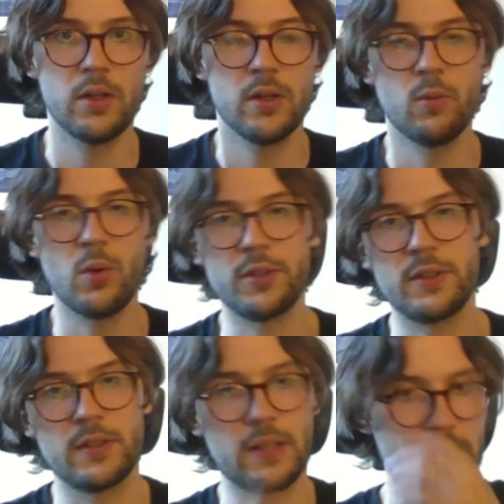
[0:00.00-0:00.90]
1 in
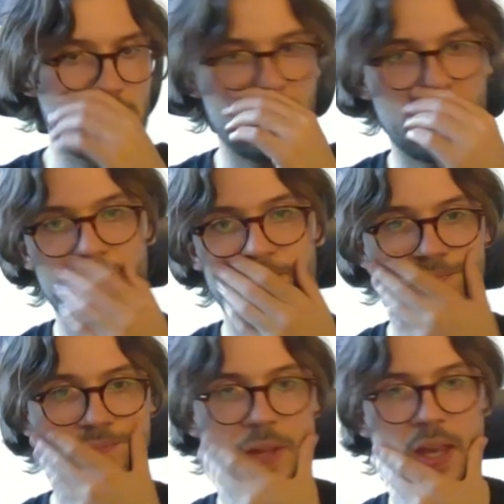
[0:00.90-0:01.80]
the deck,
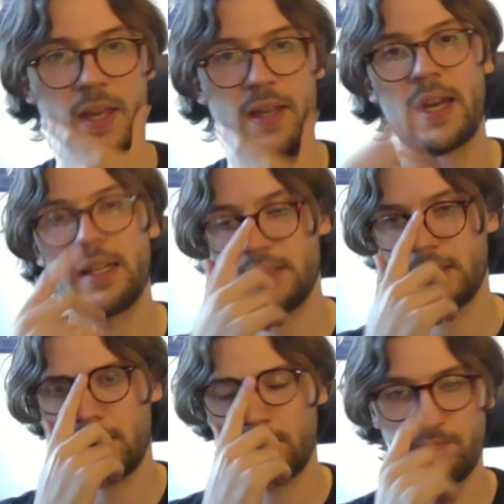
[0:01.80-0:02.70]
and
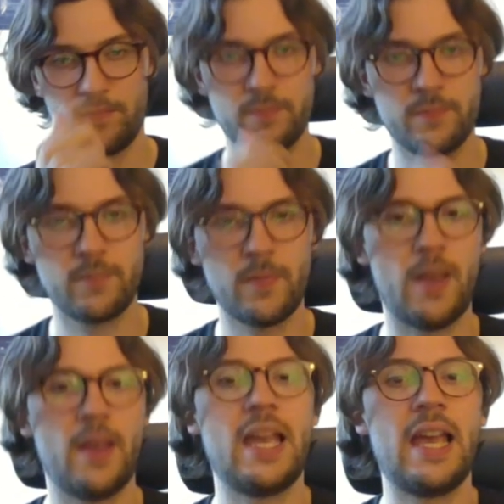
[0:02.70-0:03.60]
it's
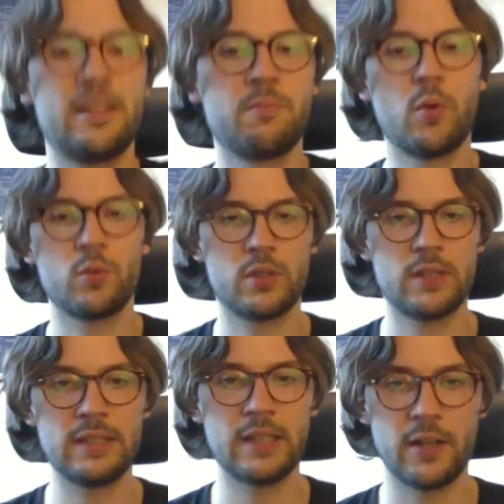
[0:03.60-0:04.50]
mostly
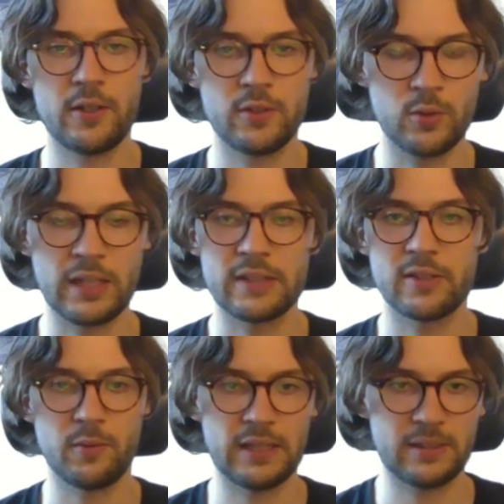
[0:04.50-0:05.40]
there to get some
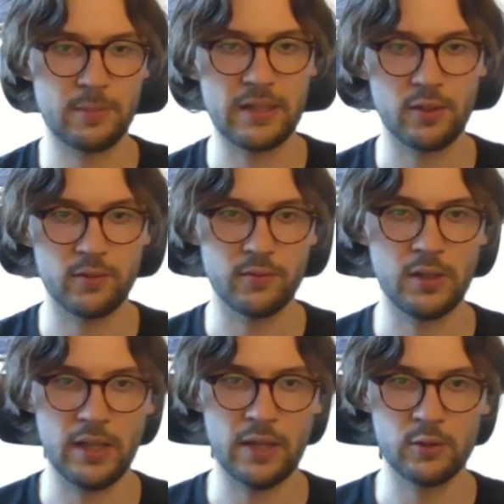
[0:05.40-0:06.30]
flexibility
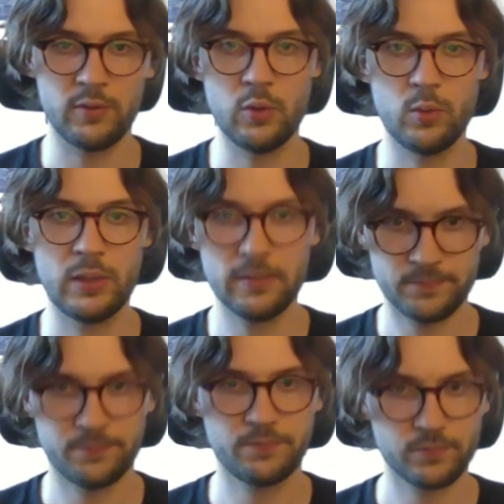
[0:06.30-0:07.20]
out of Ewing.
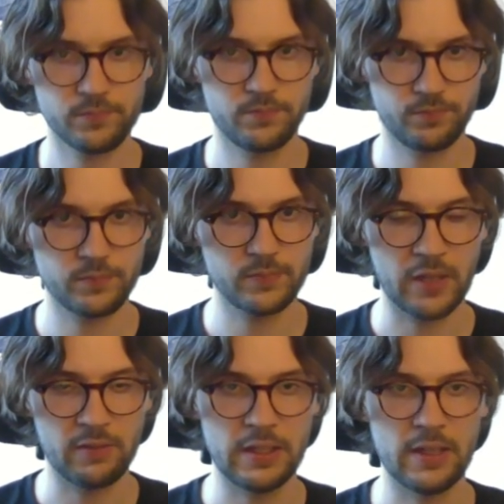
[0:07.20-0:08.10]
I
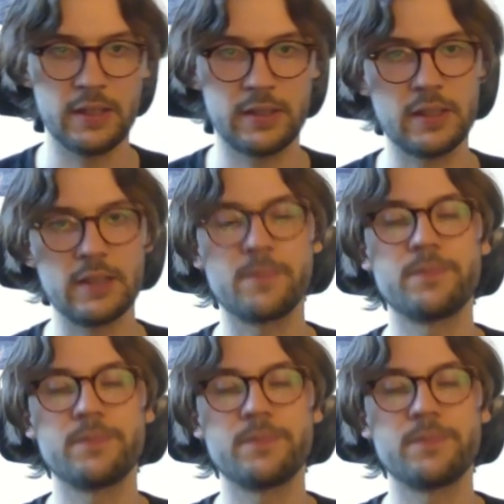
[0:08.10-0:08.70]
feel like it